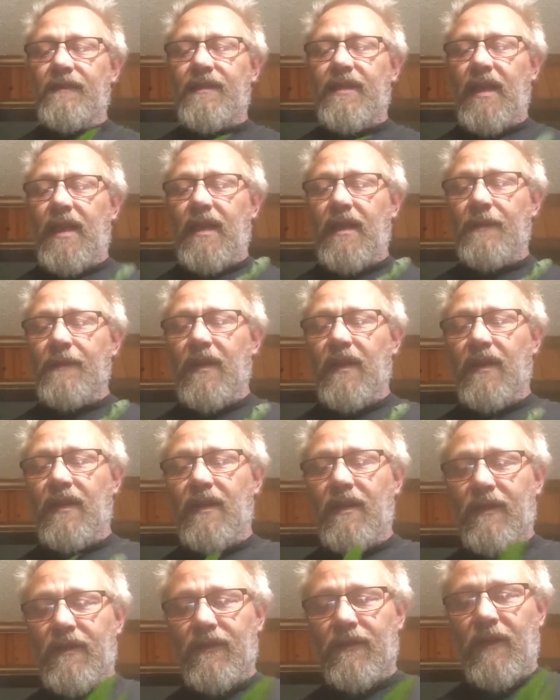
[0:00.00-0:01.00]
and I'm going
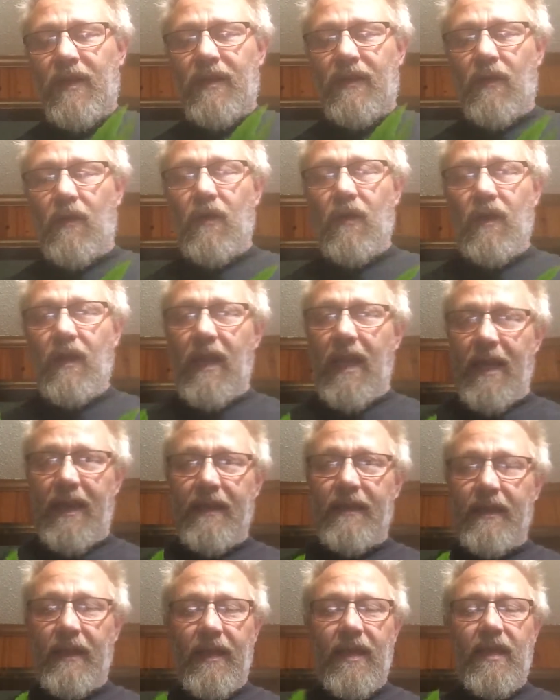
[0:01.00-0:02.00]
to excrete the oil out
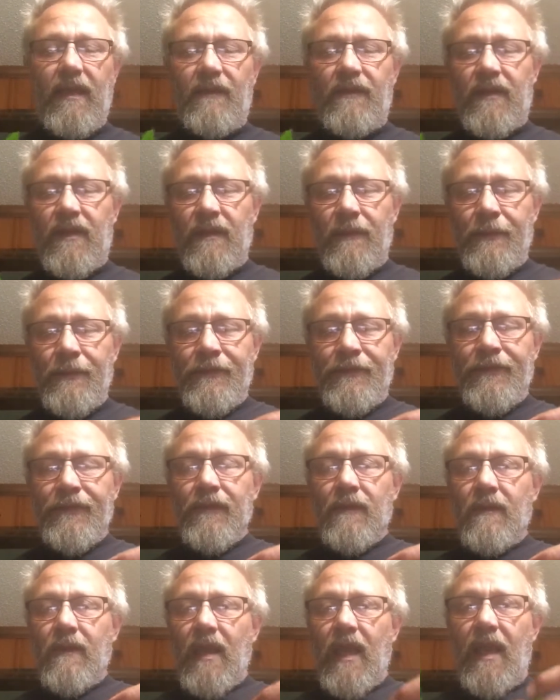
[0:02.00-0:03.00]
of the leaves.
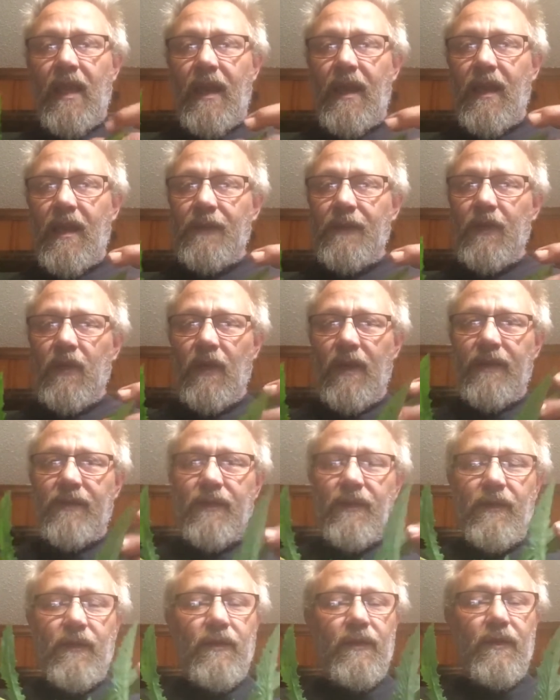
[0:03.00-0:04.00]
And I'm going
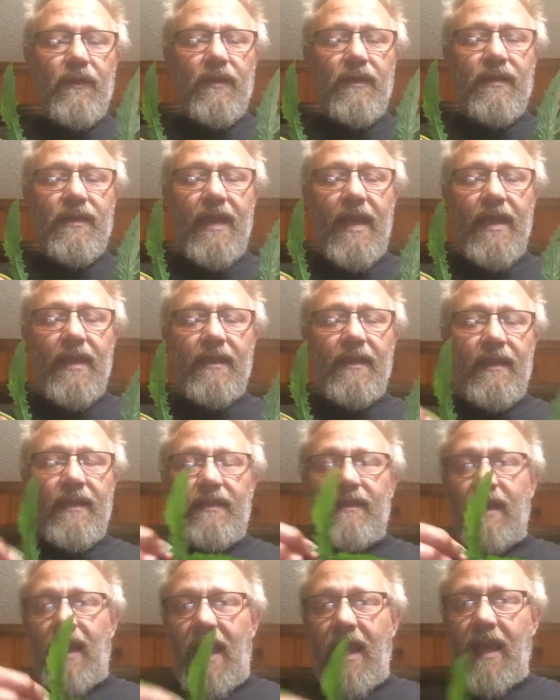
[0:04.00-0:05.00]
to take
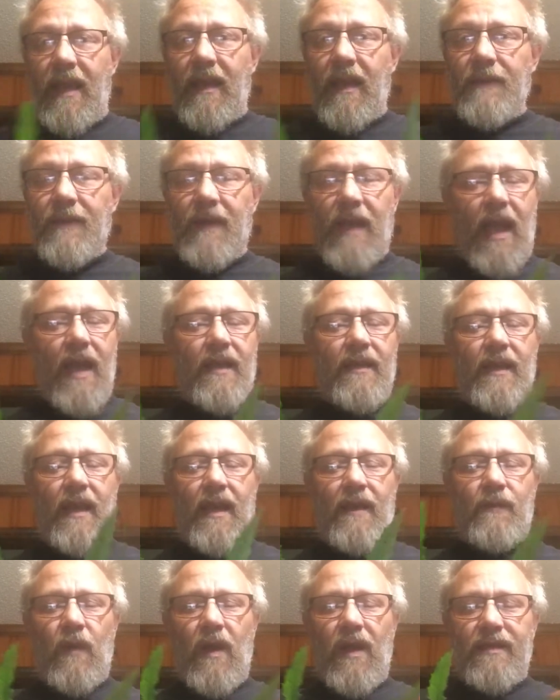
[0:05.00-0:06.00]
this, and
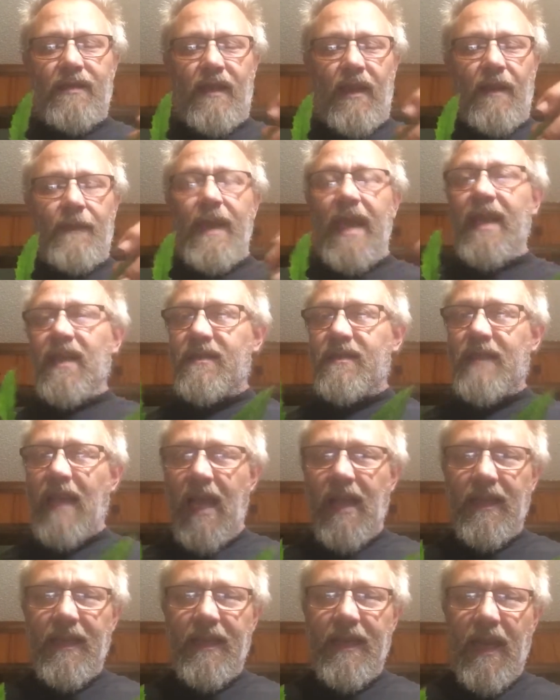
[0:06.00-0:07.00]
I was going to make a
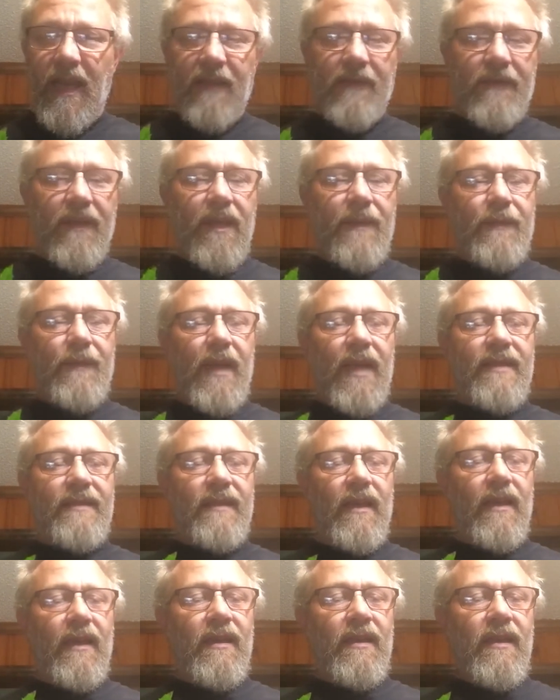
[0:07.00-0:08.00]
salad out of it,
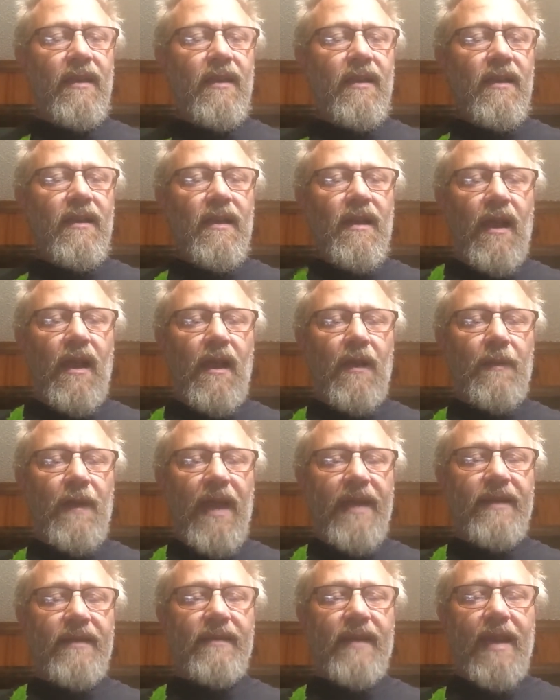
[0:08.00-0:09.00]
but
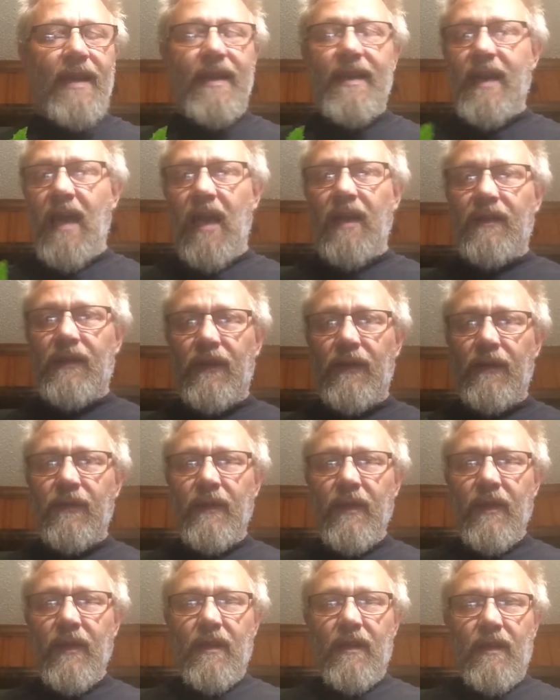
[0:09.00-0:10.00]
I decided not
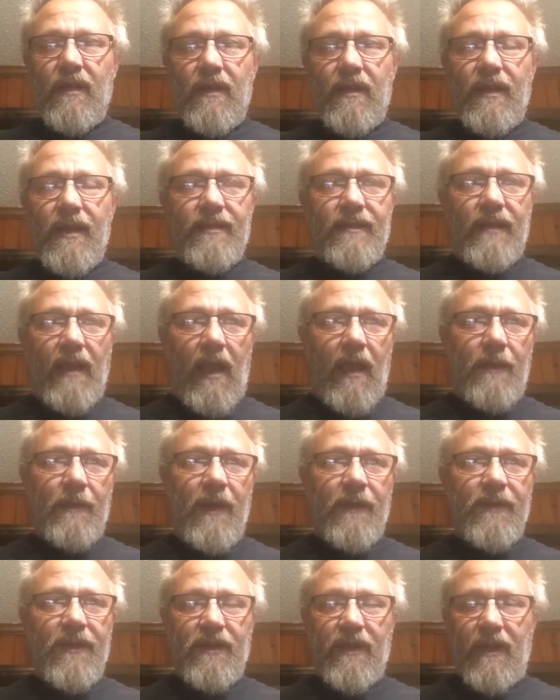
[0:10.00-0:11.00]
to. This time
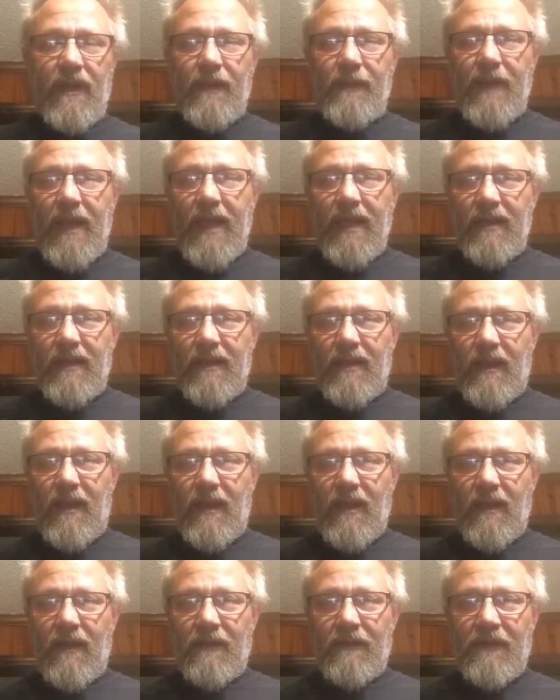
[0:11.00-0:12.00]
I'm just going to make,
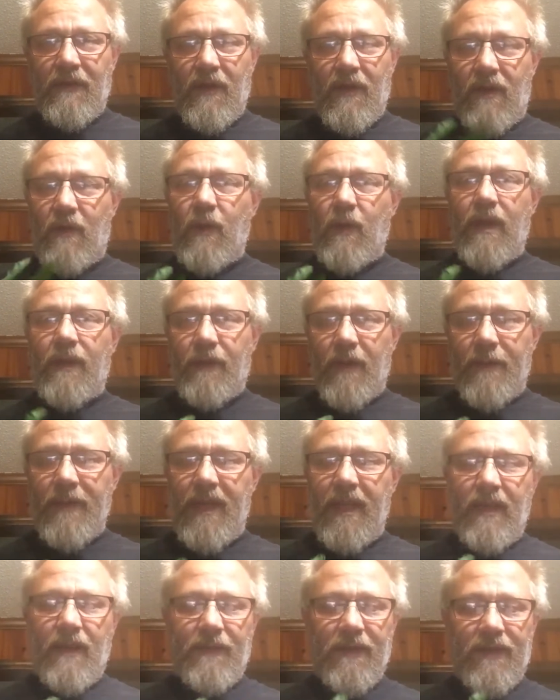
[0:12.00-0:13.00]
for a quick
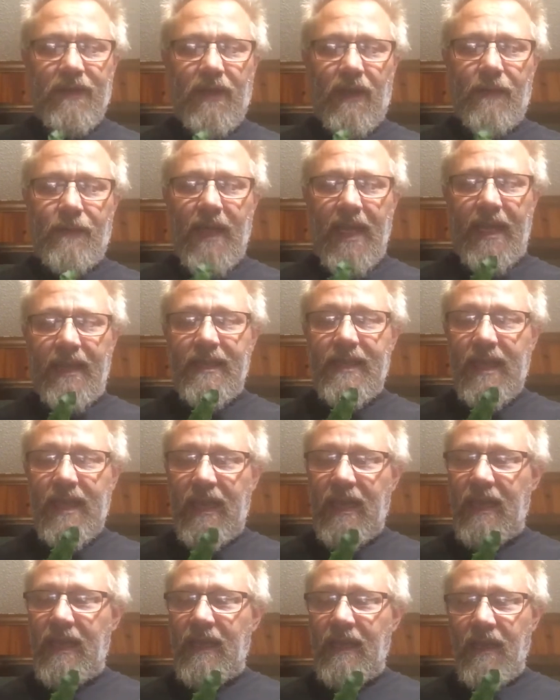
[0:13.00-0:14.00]
remedy, I'm just going to make a
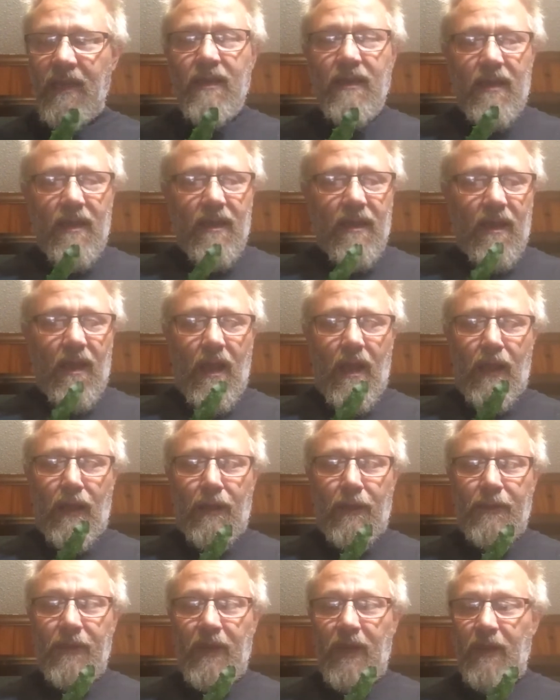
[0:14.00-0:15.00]
tea.
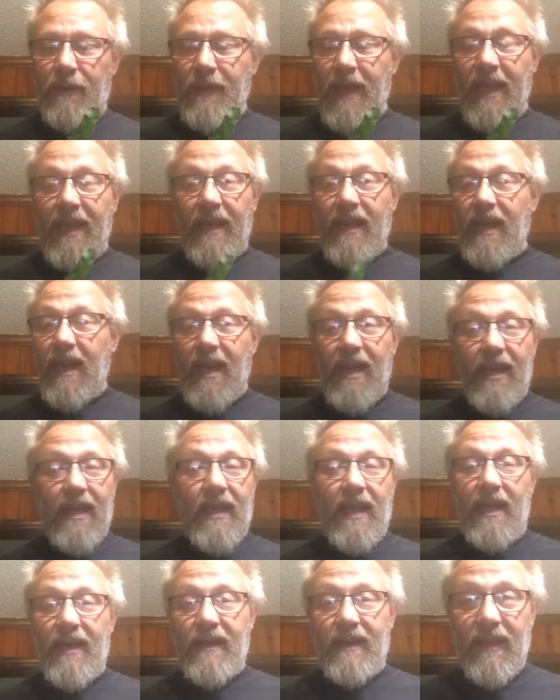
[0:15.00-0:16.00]
You can make it in any
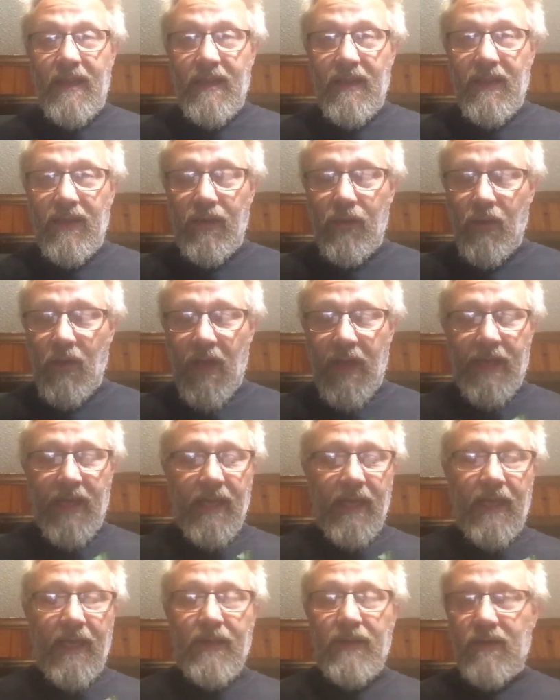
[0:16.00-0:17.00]
kind of tea that you want.
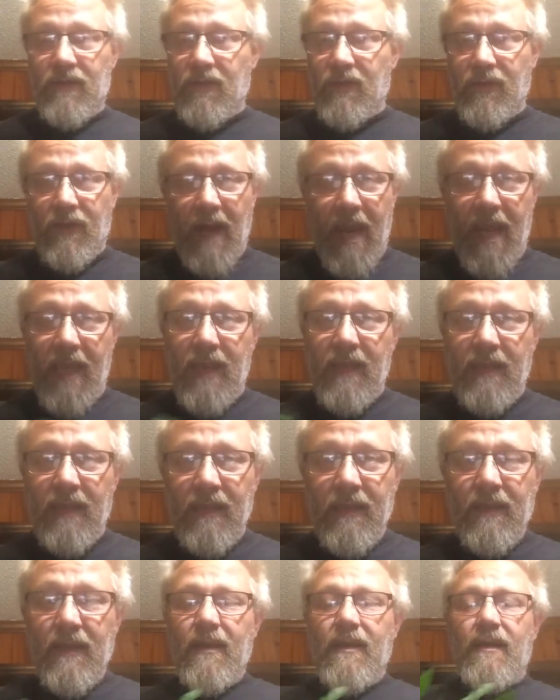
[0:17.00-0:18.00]
I like Earl Grey.
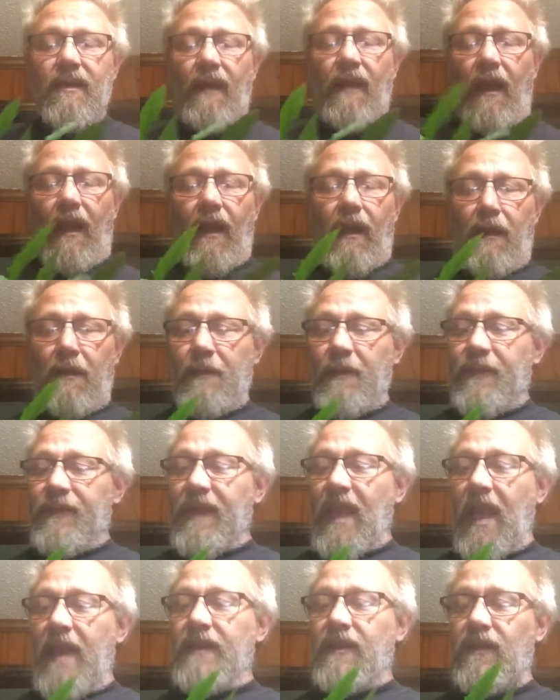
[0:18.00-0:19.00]

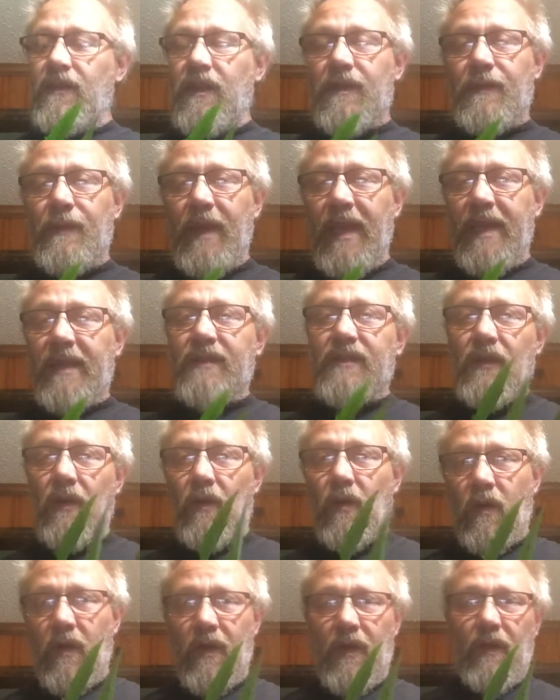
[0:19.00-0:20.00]
And you just mix the
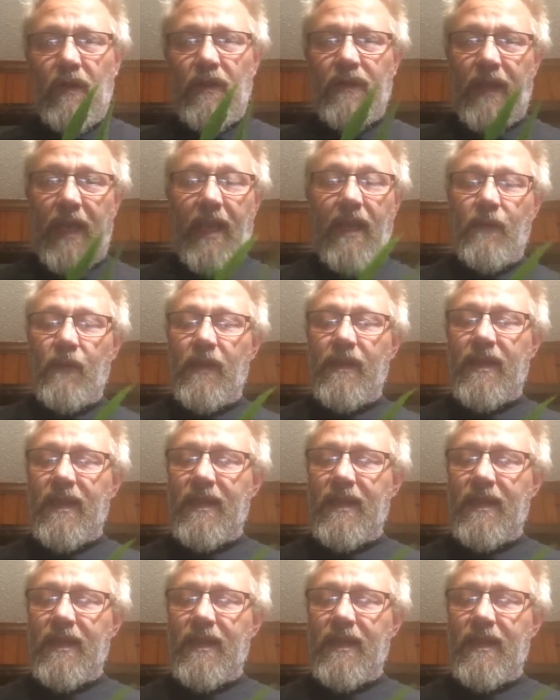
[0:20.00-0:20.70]
oils in with the